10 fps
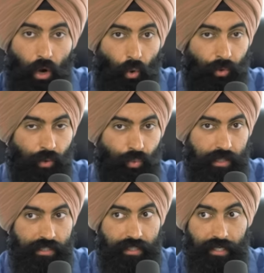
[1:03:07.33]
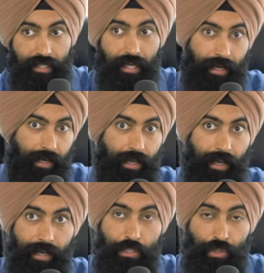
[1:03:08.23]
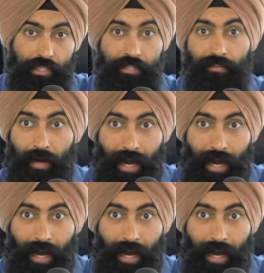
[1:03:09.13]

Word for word: owning real estate, getting interest from